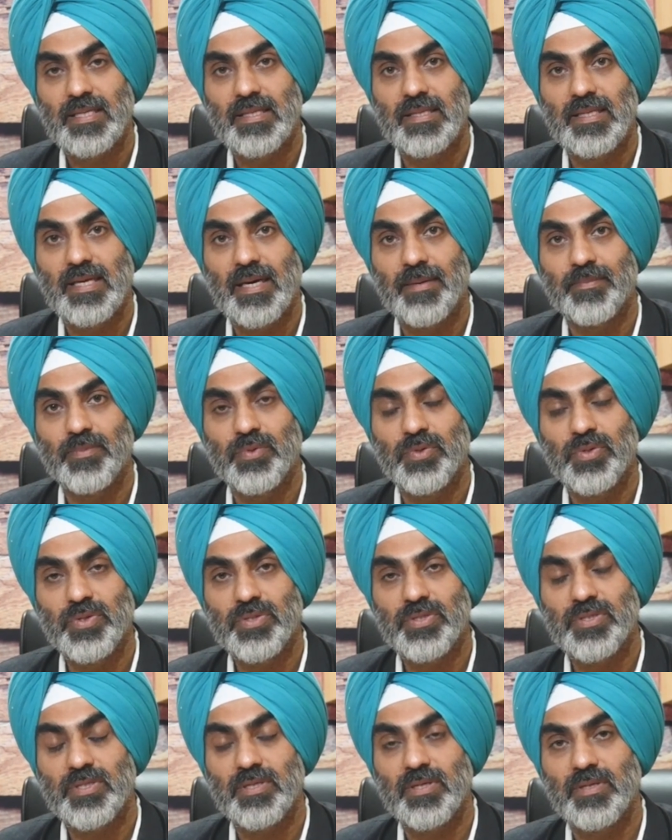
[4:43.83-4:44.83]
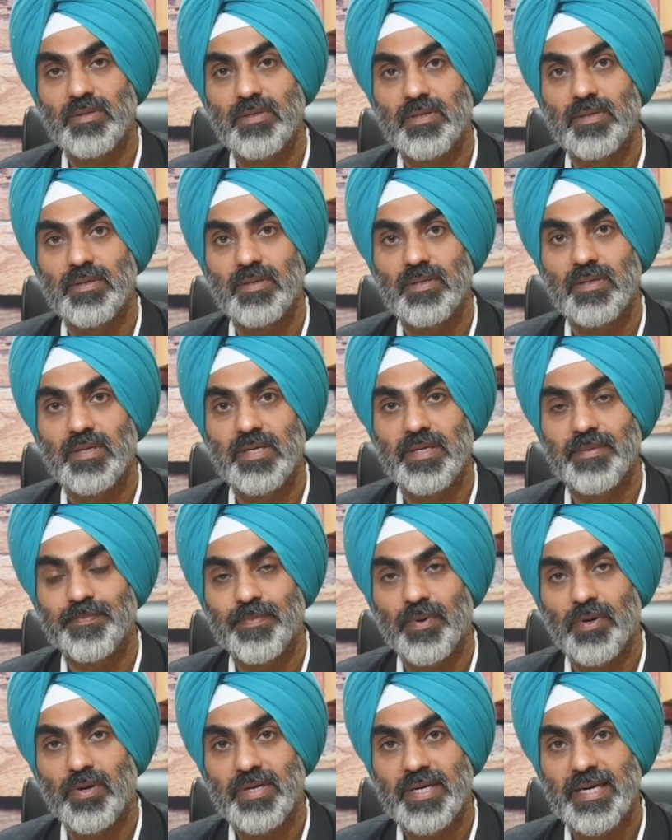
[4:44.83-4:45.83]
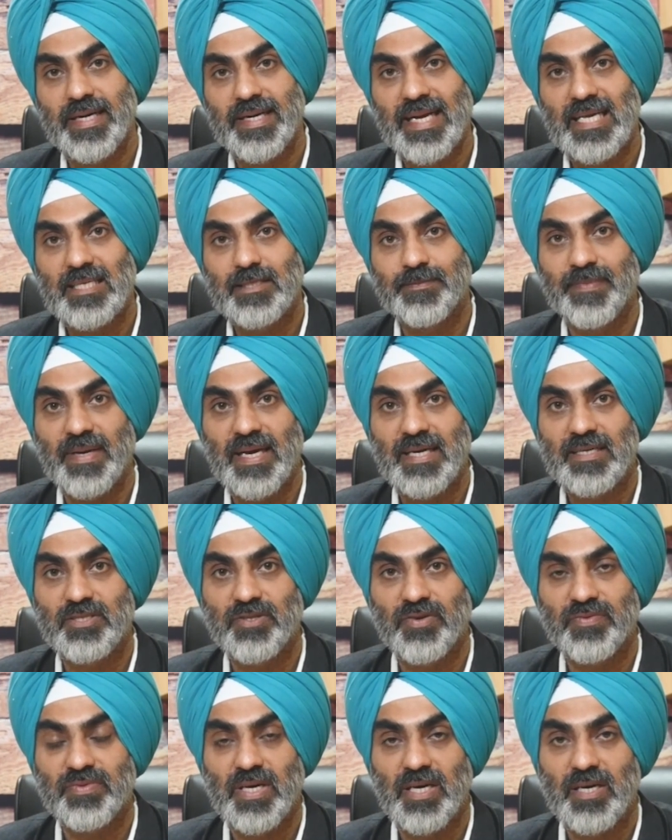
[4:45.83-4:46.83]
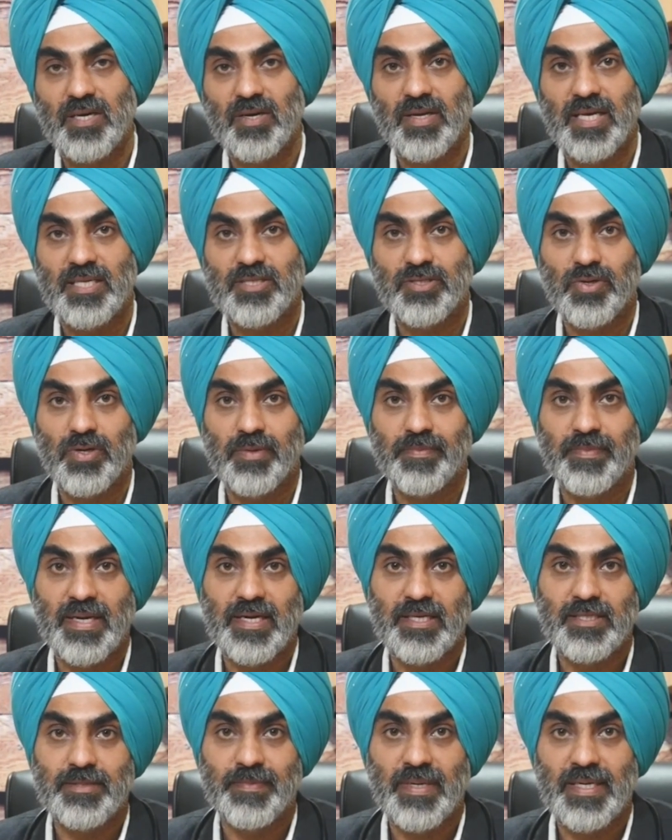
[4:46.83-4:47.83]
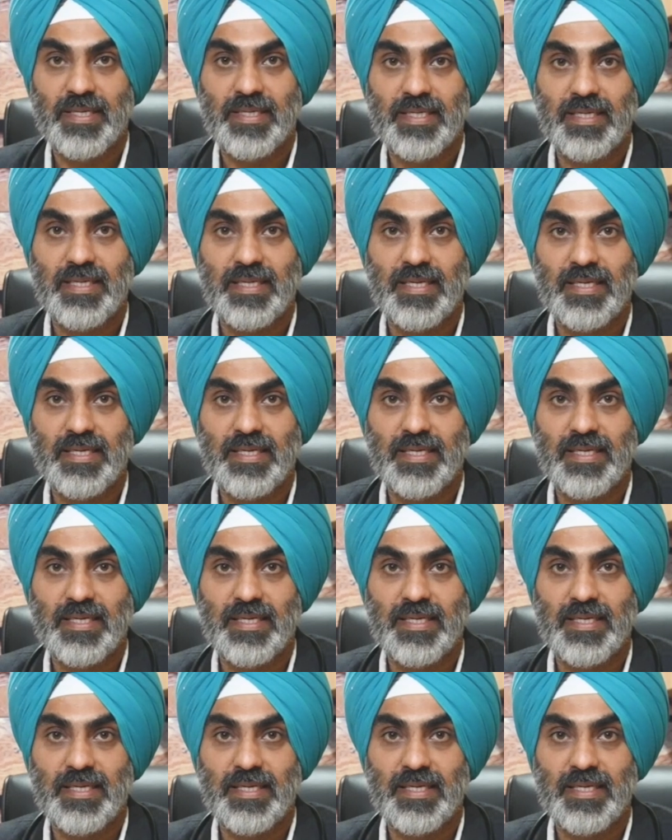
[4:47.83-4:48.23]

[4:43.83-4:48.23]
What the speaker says: The most important aspects of the cholesterol management